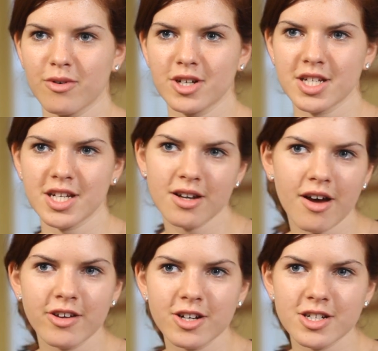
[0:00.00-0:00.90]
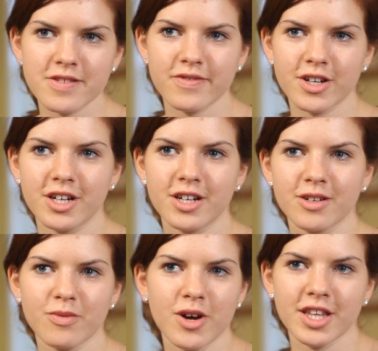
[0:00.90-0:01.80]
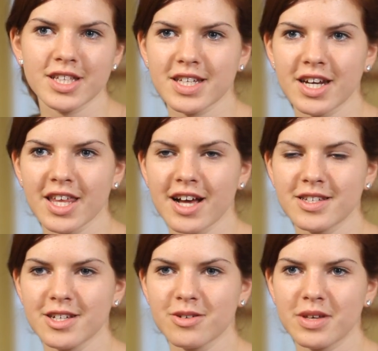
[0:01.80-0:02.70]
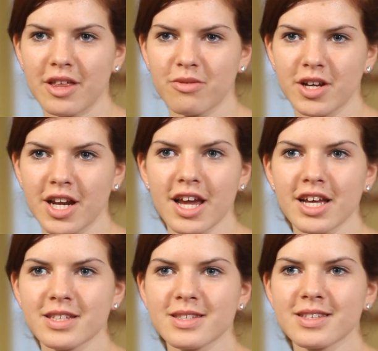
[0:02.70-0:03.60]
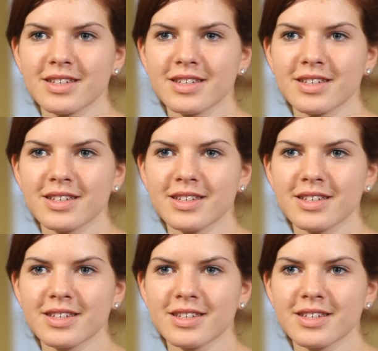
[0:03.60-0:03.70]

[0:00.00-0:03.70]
$14 for one that's going to last you like 3 days.